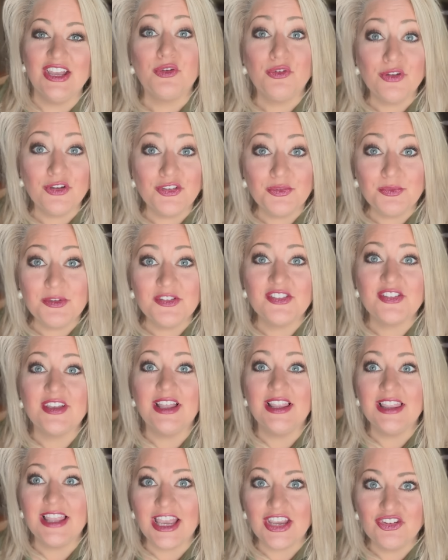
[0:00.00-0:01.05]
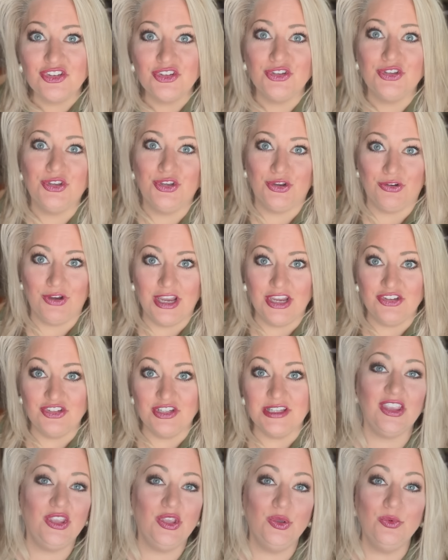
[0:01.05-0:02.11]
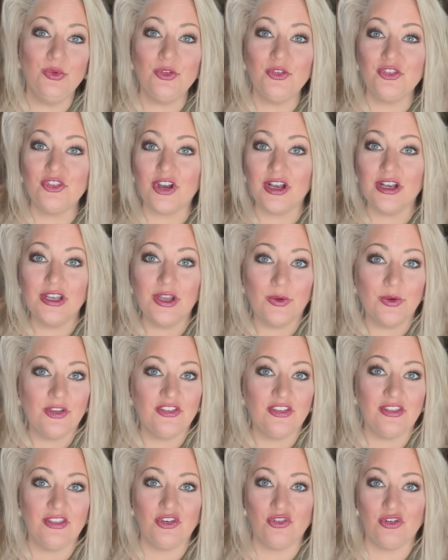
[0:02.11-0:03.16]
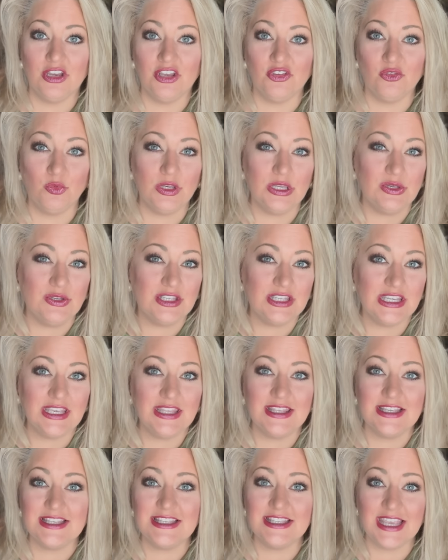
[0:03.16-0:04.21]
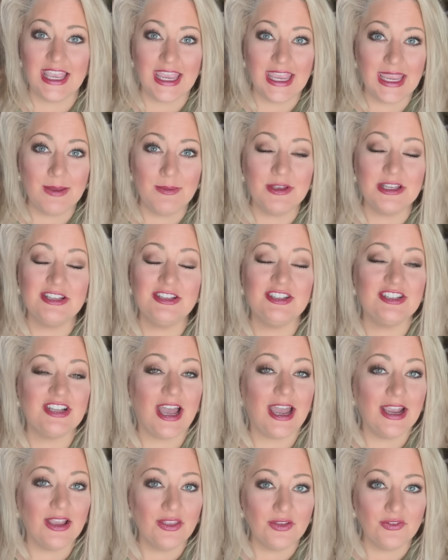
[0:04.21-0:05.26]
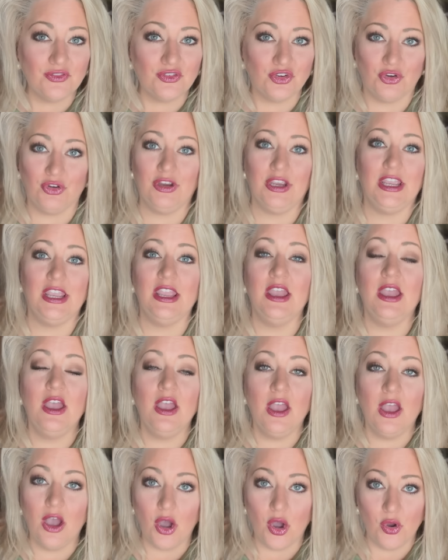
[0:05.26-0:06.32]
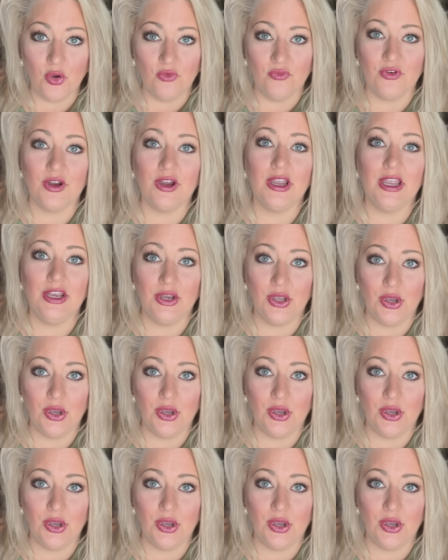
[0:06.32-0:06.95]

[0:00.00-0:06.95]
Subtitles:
Christmas collection curation. You will start noticing the trends when you see the same style of tree over and